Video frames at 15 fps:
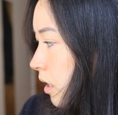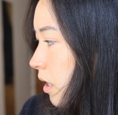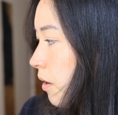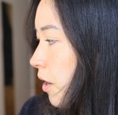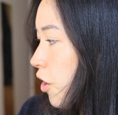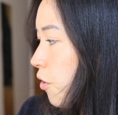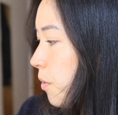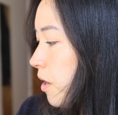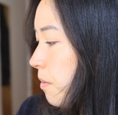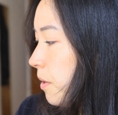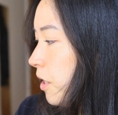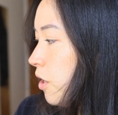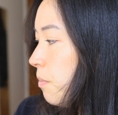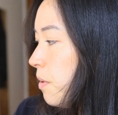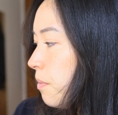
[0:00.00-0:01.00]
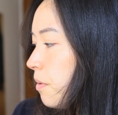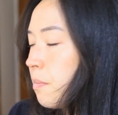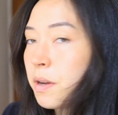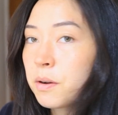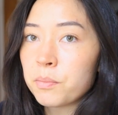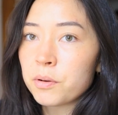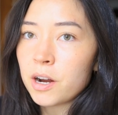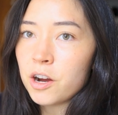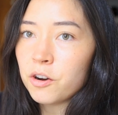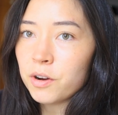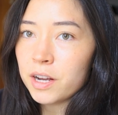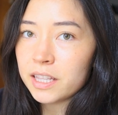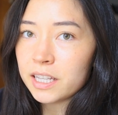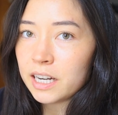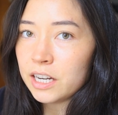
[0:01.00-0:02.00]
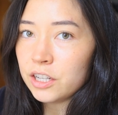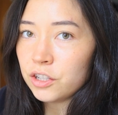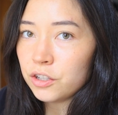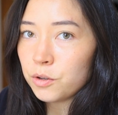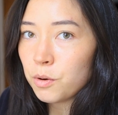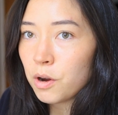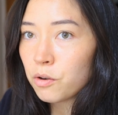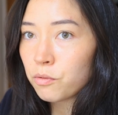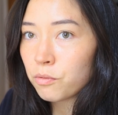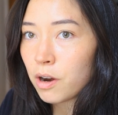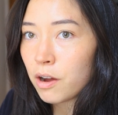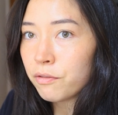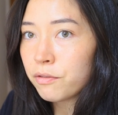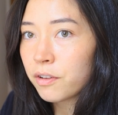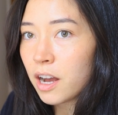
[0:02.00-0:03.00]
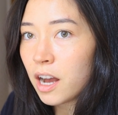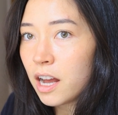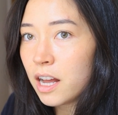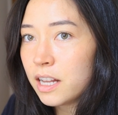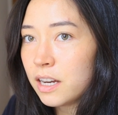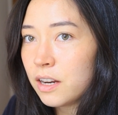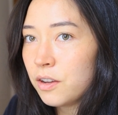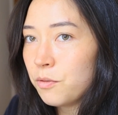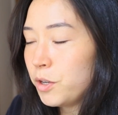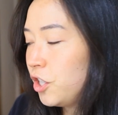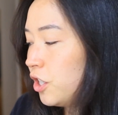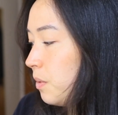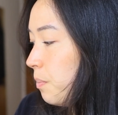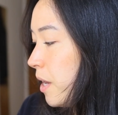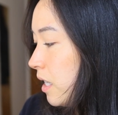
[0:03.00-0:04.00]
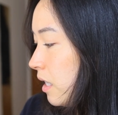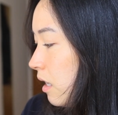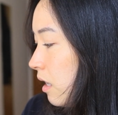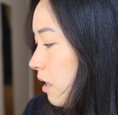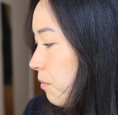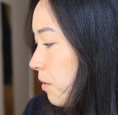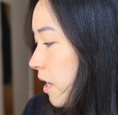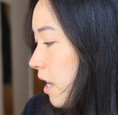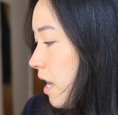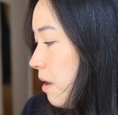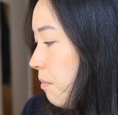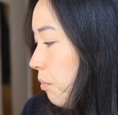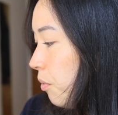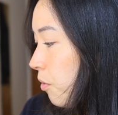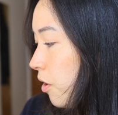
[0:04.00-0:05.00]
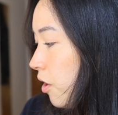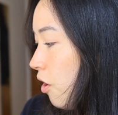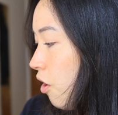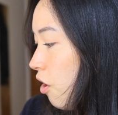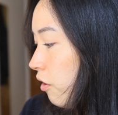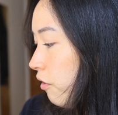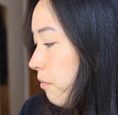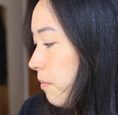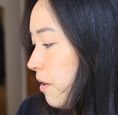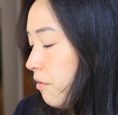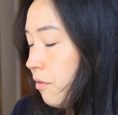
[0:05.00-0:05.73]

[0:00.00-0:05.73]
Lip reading: So I open up Adobe Premiere Pro and then I do a rough cut, which is basically when I import all of my